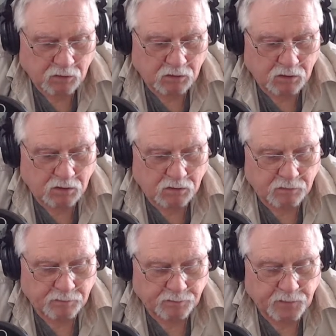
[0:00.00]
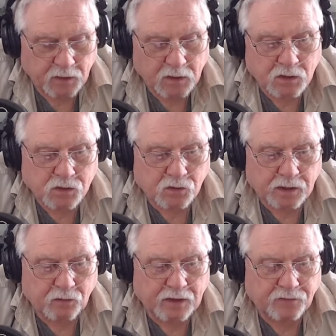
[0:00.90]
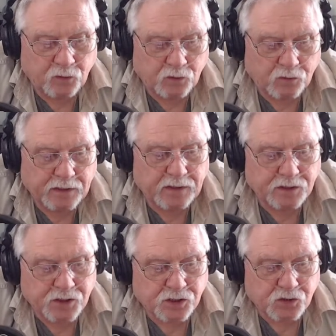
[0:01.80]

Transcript: So anyway, if you want to read this was